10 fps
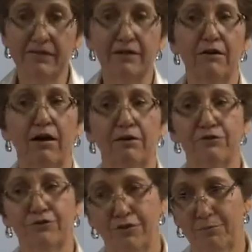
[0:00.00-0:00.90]
there are
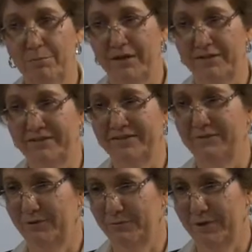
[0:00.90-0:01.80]
so many
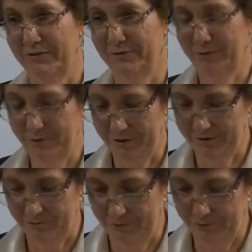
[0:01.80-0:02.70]
different ways to do
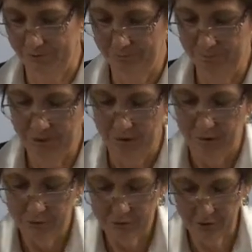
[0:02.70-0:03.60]
interviews.
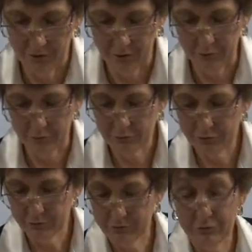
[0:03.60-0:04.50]
So
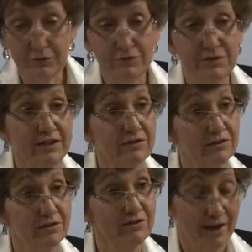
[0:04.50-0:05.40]
you need to
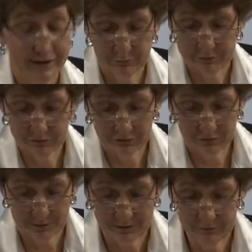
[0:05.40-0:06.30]
decide which is
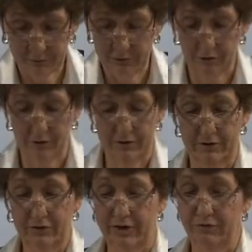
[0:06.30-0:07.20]
best for your
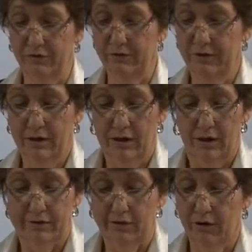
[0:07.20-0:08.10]
organization.
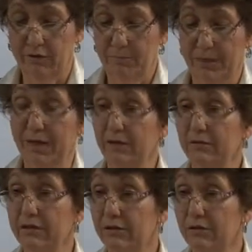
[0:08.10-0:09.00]
There are the
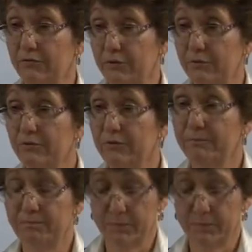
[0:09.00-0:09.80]
panel interviews.